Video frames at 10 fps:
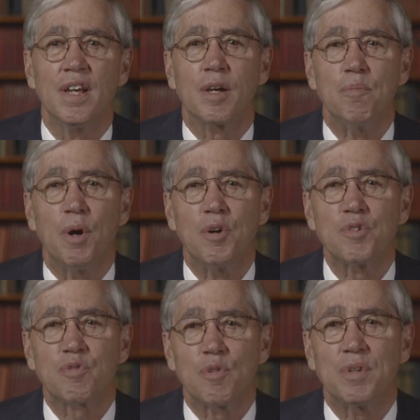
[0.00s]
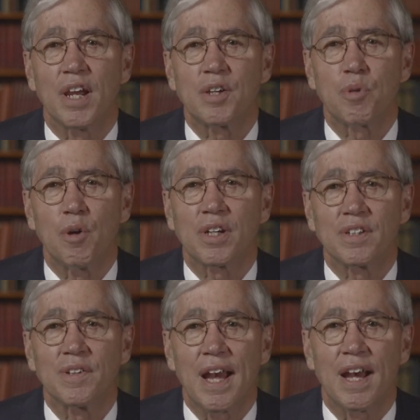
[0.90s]
composed from dichroic
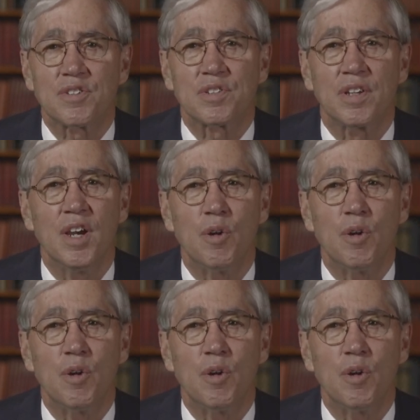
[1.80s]
glass,